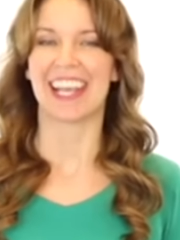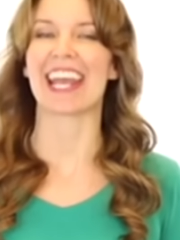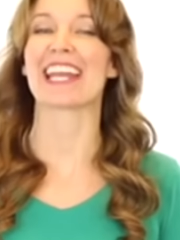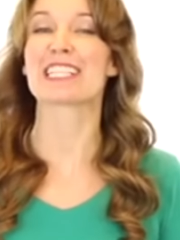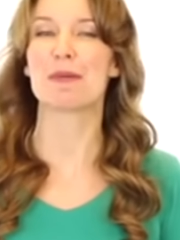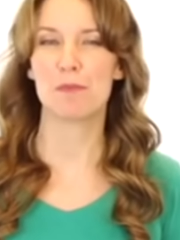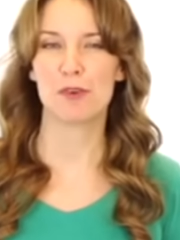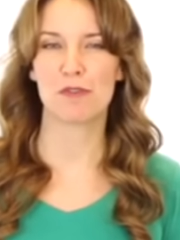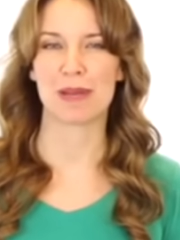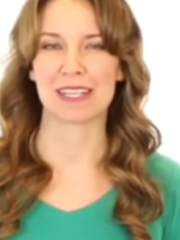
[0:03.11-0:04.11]
It is a
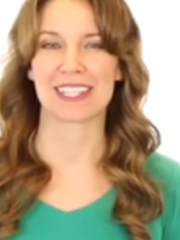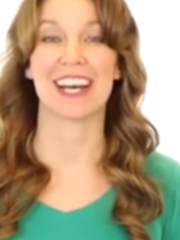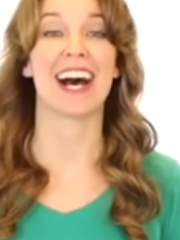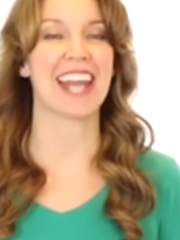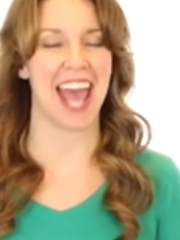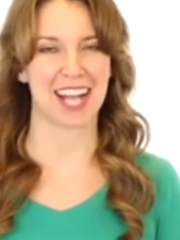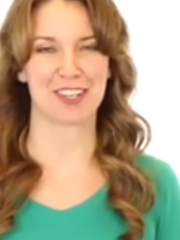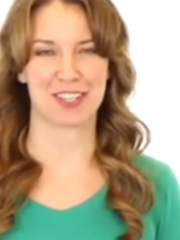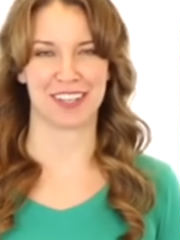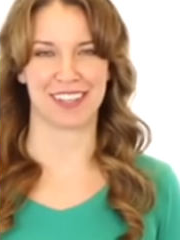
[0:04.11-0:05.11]
movement, an
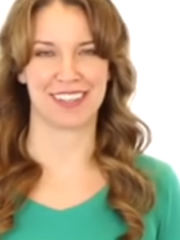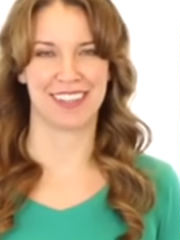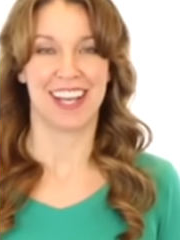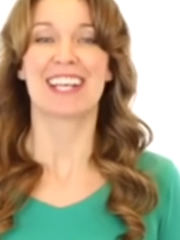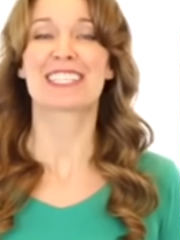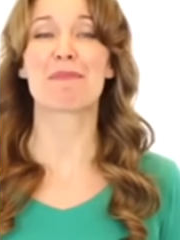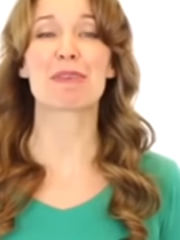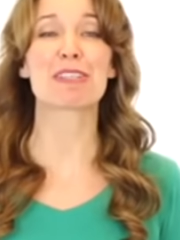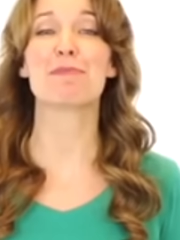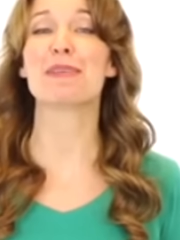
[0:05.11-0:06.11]
action,
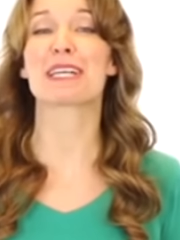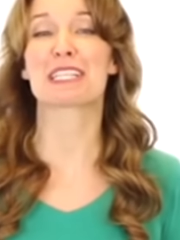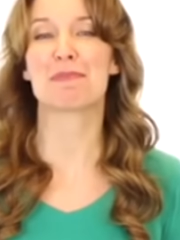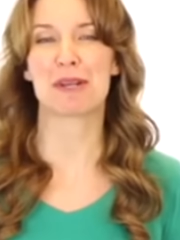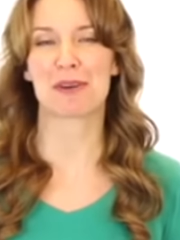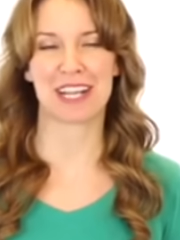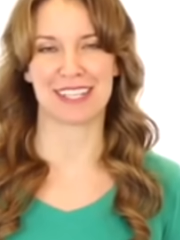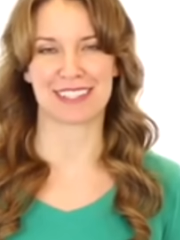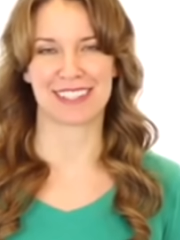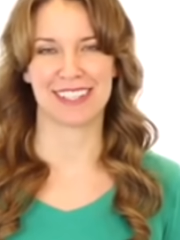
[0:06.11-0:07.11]
something to be
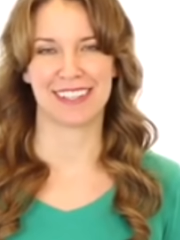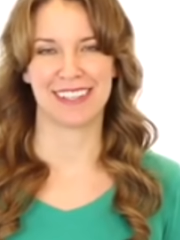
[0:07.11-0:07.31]
experienced.